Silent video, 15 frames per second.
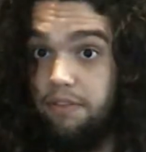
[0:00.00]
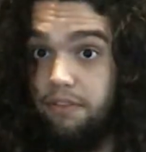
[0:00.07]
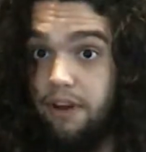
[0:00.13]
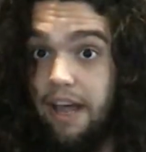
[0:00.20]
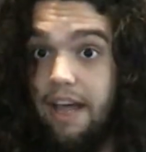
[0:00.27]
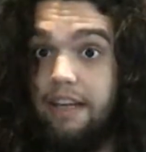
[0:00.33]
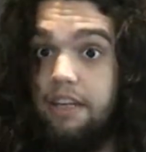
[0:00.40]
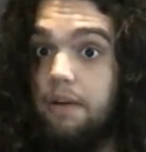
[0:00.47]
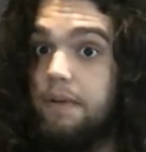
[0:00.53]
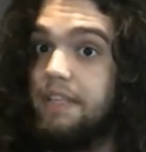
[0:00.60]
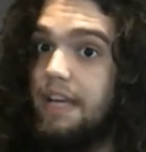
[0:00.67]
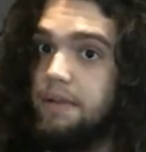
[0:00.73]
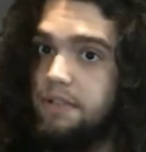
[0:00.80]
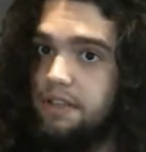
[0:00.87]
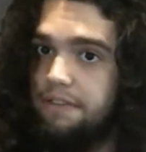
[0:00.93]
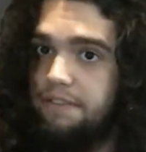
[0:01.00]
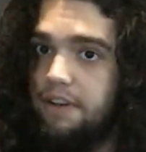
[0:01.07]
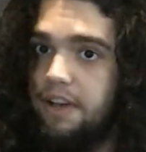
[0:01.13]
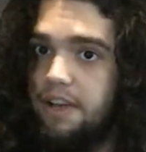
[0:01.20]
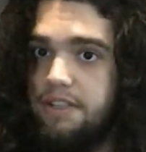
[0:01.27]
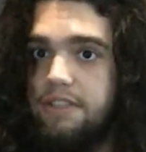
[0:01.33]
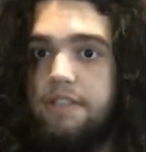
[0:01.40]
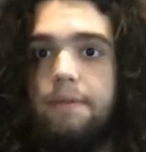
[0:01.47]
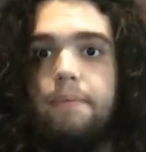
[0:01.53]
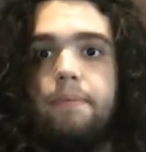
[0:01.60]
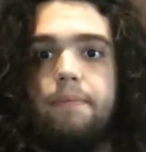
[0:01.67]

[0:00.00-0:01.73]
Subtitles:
fret and going down to the 1st.